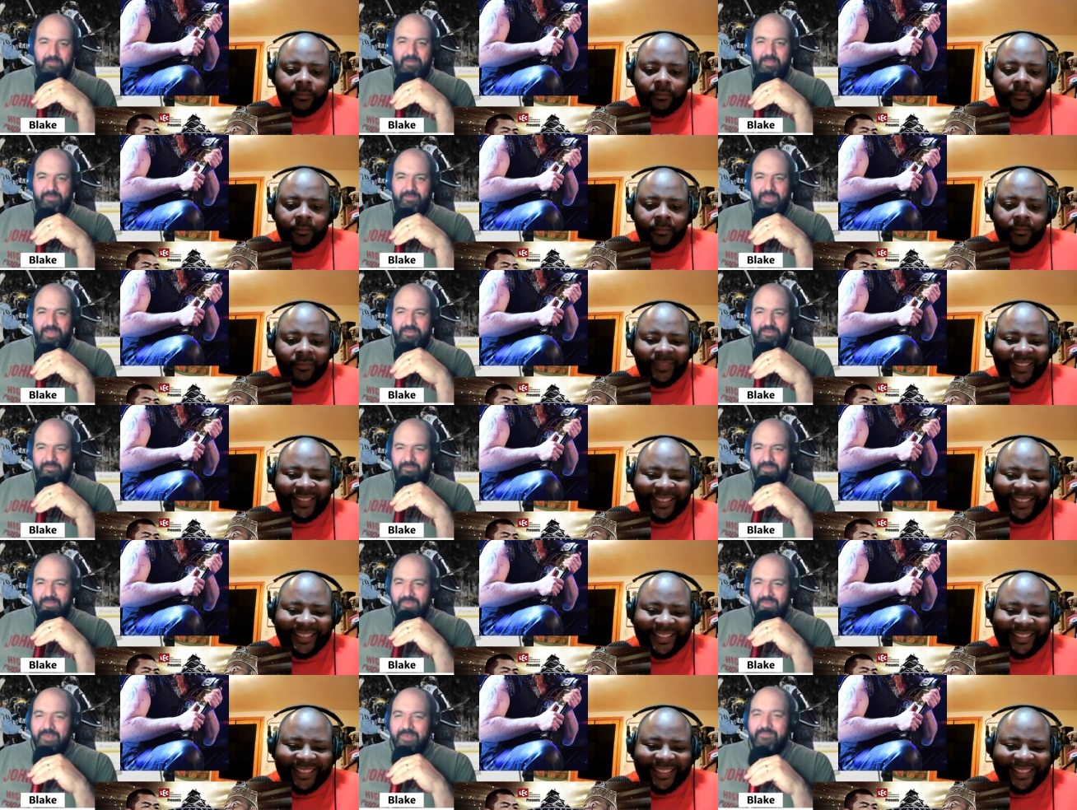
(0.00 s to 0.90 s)
Speaker 1: disqualification
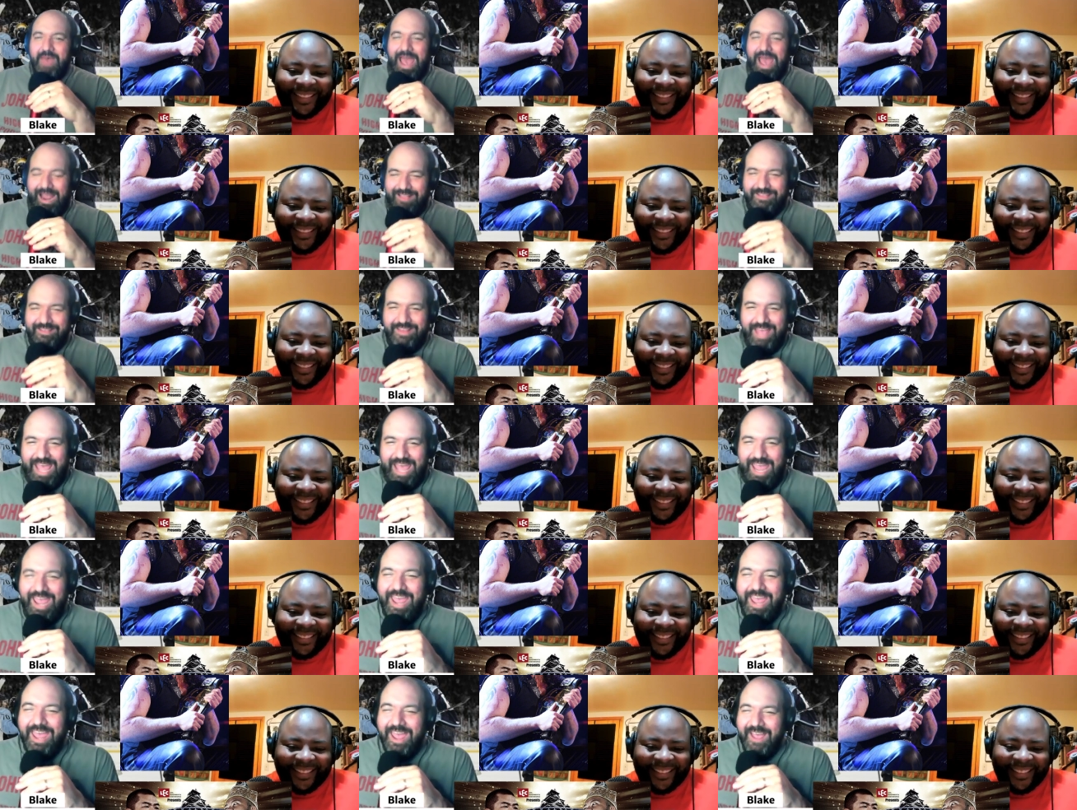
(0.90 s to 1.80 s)
back in the
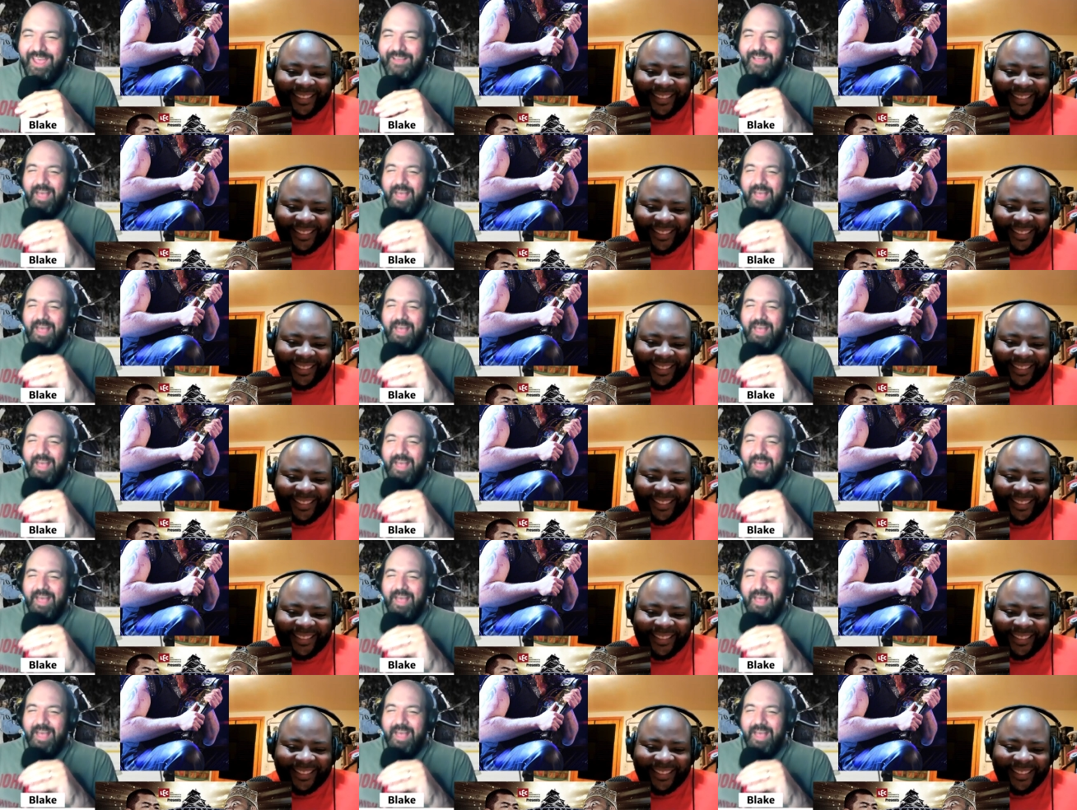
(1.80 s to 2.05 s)
day.